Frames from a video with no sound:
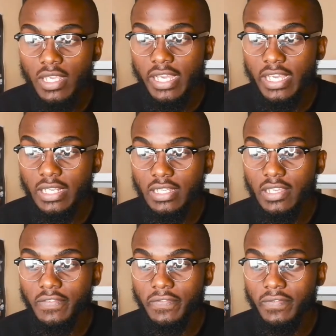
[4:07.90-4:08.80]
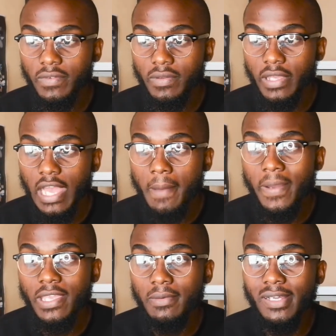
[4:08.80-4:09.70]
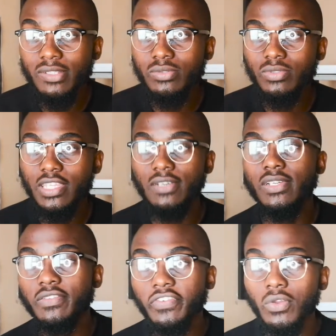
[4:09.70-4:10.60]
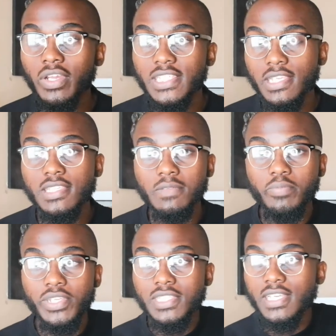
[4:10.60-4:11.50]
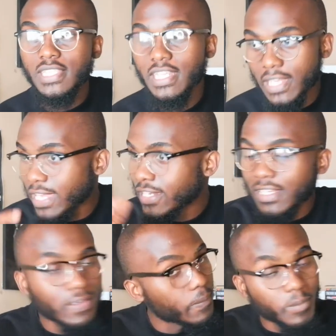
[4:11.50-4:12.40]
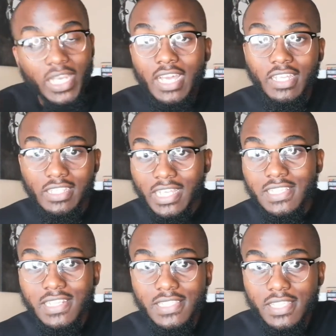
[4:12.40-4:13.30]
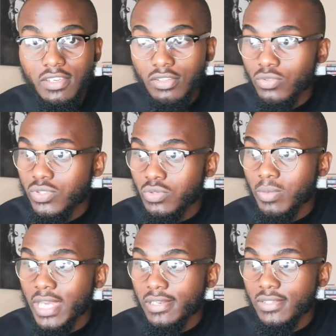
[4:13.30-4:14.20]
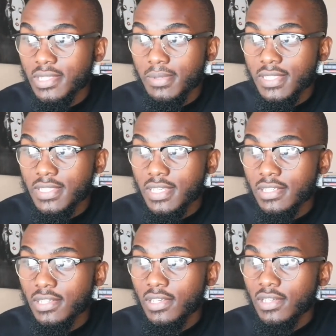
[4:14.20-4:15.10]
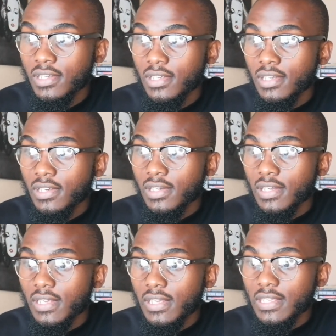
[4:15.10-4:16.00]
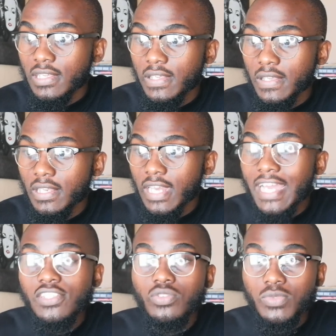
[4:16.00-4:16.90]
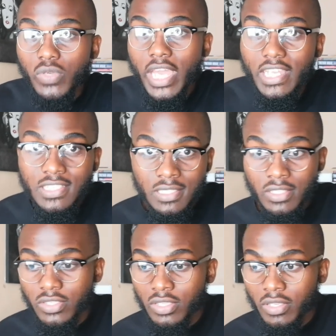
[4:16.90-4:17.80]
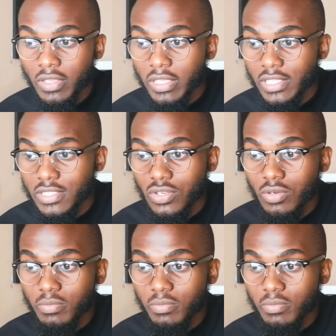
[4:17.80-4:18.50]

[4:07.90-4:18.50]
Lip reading: And if abanye abantu they want to follow a certain preset, and I mean, I can easily tell Utubani Sebenzisa Lightroom to edit it,